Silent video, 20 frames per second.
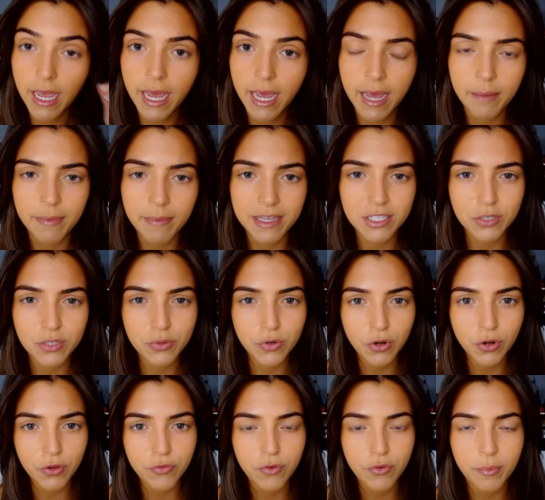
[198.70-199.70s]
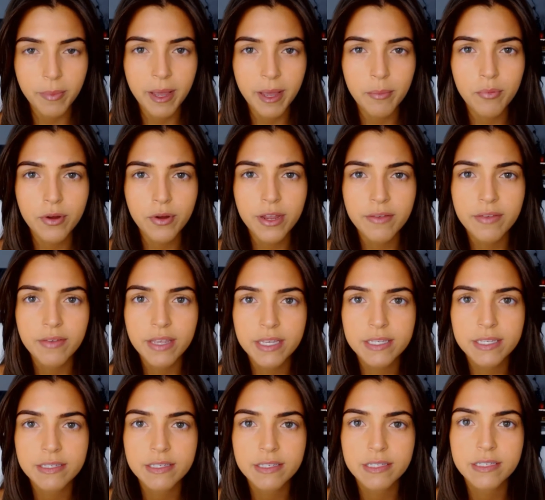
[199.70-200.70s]
As you would know from my
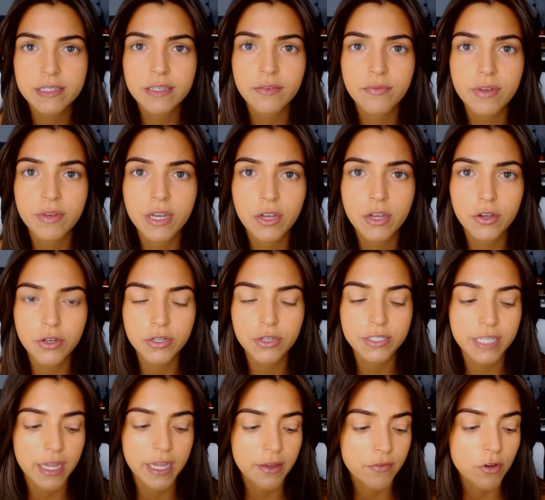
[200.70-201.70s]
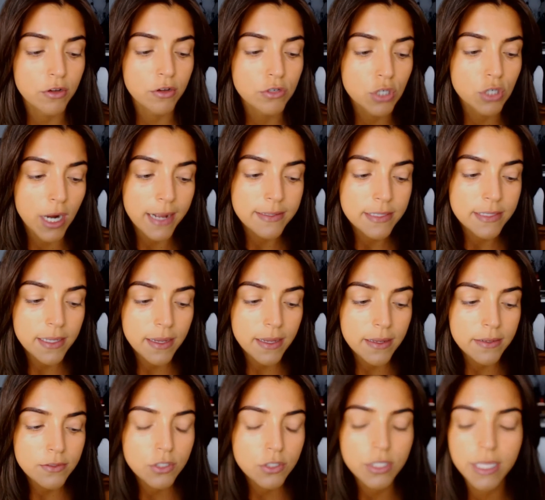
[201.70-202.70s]
previous videos, like, I've got dry
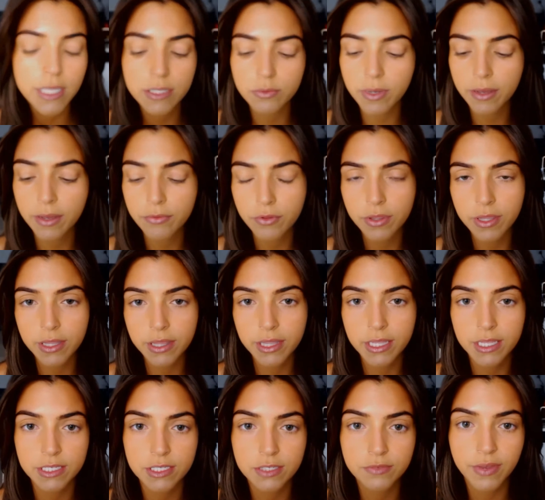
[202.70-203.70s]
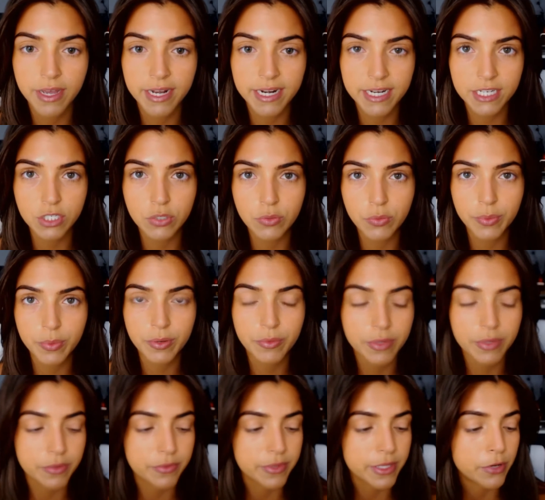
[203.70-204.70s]
skin, so that's why I thought that this foundation would be
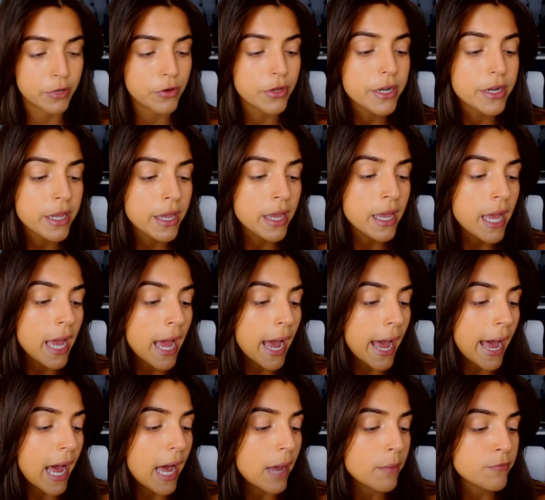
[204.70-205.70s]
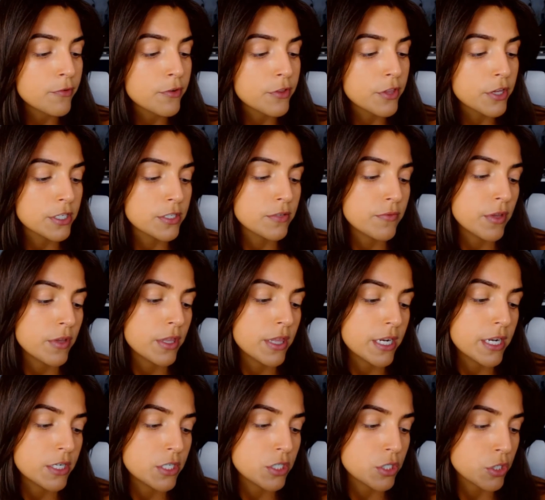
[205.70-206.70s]
really, really good. For those of you
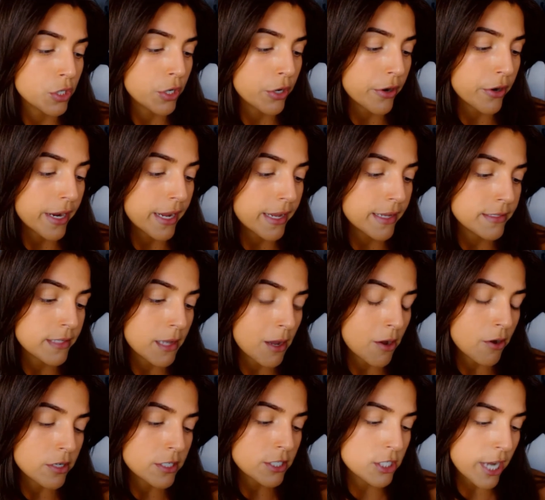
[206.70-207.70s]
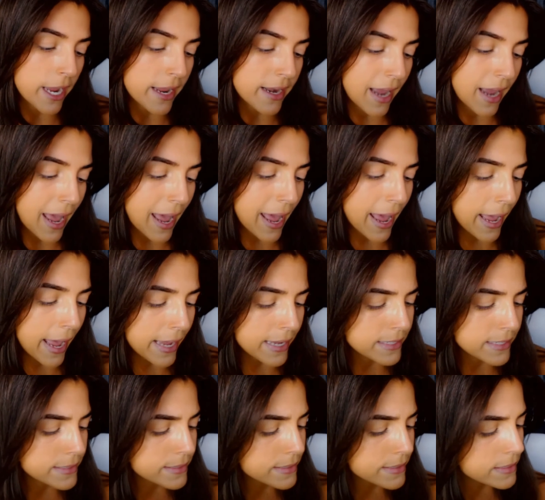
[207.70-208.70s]
that are just curious, I got shade
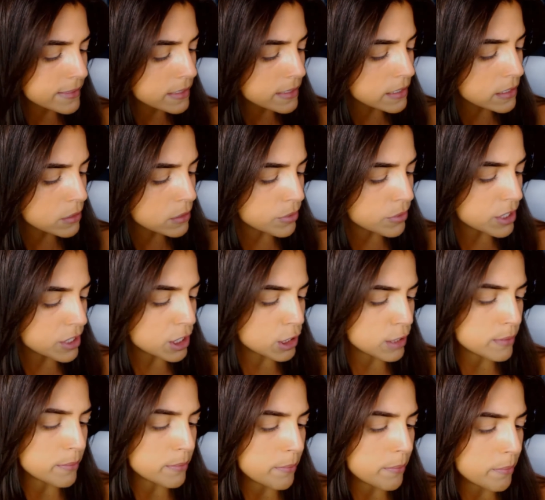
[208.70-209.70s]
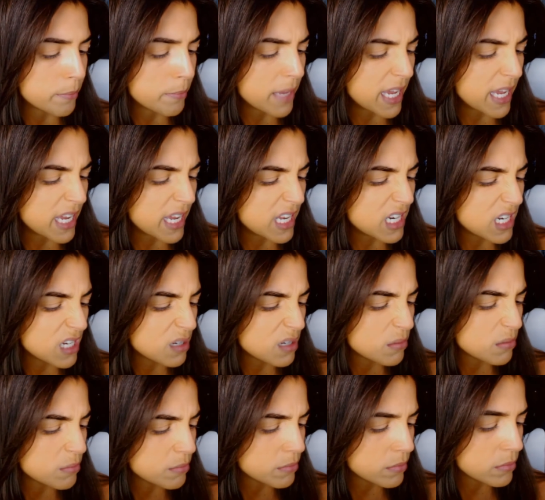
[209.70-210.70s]
8, which is
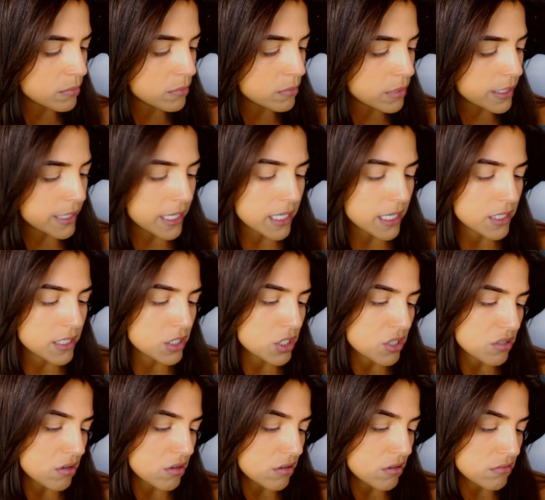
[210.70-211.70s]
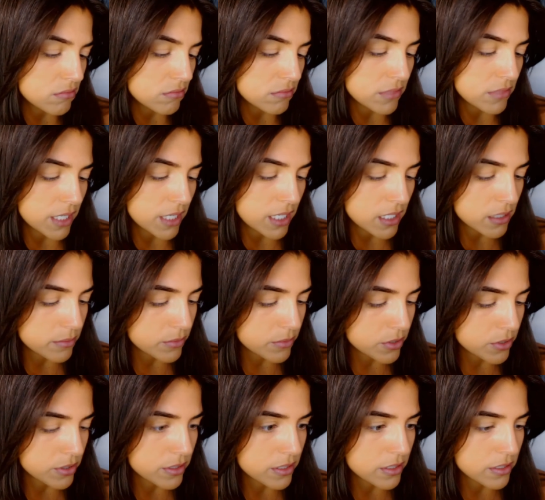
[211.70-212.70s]
medium. I think it's just got medium
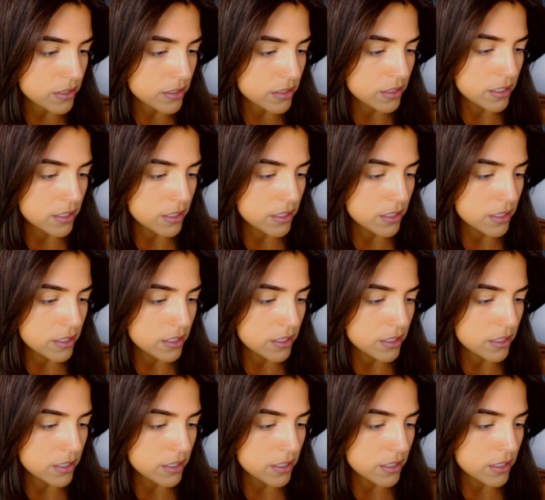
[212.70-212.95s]
on the